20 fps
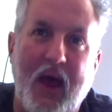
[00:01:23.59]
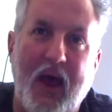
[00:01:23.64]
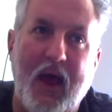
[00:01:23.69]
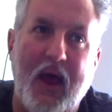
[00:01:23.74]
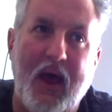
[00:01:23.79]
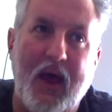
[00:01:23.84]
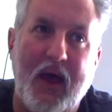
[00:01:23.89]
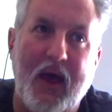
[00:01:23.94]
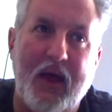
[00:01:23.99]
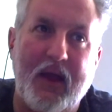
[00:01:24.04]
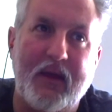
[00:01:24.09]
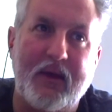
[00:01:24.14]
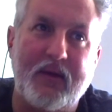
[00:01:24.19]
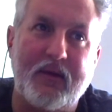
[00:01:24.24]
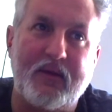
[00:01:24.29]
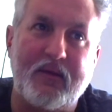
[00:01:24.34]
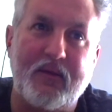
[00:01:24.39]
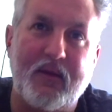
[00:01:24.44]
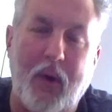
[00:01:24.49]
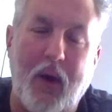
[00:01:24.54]

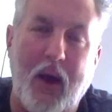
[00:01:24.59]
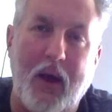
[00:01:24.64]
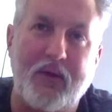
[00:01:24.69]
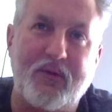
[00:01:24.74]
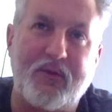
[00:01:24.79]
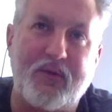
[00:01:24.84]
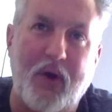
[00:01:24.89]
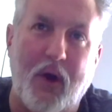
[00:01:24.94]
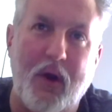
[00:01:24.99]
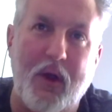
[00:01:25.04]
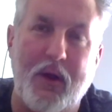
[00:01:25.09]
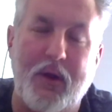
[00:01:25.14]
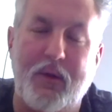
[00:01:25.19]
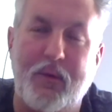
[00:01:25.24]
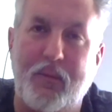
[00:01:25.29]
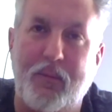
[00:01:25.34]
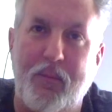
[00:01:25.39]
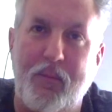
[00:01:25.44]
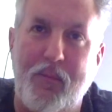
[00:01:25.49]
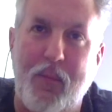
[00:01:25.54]
And I
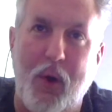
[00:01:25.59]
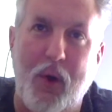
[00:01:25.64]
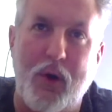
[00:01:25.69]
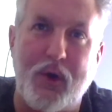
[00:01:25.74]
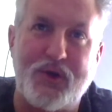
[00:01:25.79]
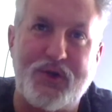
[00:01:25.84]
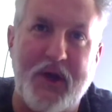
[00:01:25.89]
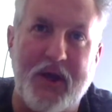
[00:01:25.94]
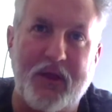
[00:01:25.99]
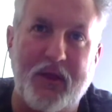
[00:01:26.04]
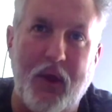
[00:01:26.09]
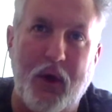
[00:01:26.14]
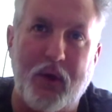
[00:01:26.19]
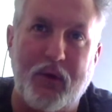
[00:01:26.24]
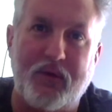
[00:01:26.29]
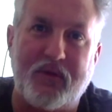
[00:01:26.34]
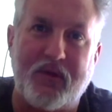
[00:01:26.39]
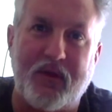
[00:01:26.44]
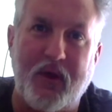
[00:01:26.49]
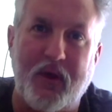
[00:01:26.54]
started merging
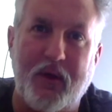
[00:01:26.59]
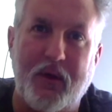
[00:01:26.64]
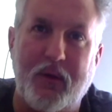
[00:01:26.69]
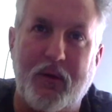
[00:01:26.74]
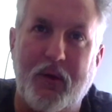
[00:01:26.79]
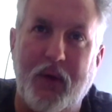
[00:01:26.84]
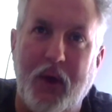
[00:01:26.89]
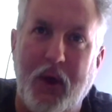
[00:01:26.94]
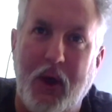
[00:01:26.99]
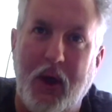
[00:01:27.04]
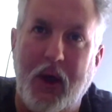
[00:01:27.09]
the